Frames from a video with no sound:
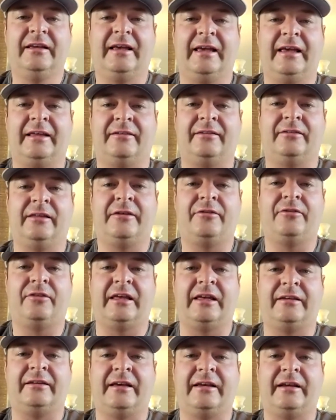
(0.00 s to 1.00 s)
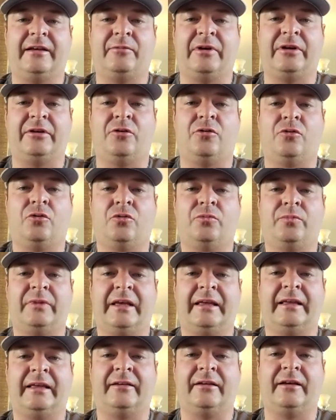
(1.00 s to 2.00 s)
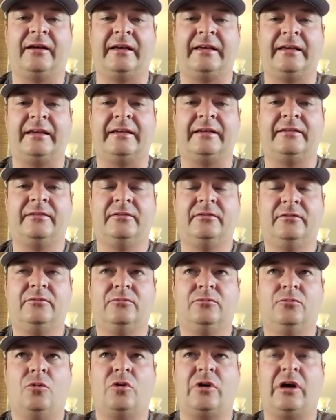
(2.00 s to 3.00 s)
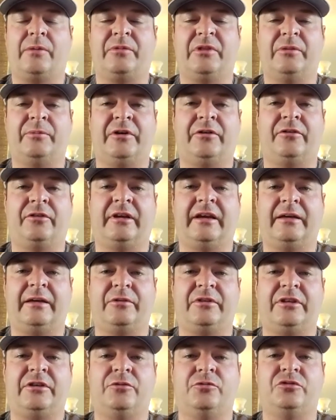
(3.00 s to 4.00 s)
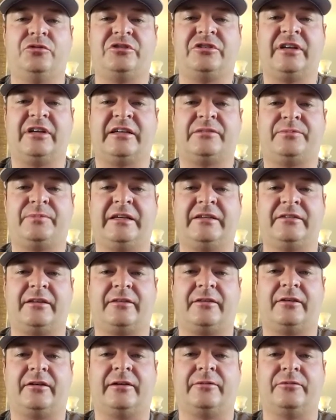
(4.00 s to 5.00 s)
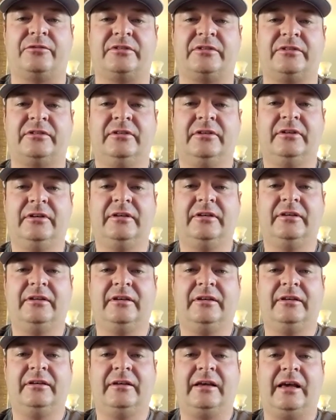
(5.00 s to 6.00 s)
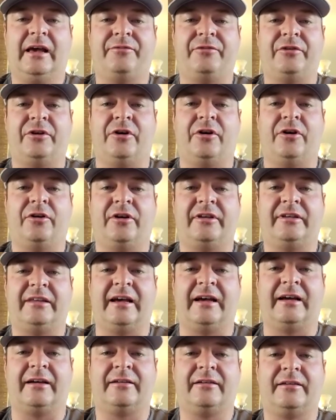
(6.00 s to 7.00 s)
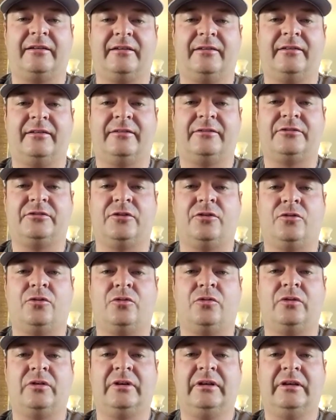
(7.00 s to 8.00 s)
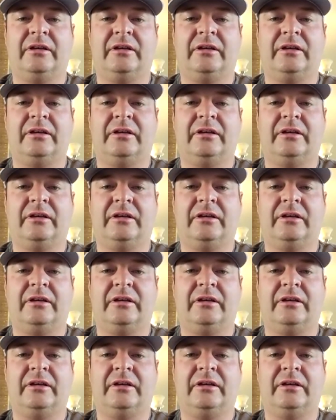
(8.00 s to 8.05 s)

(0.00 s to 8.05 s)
And later that night, I went home and I woke up in the middle of the night with huge chest pains. I thought I was having a heart attack. So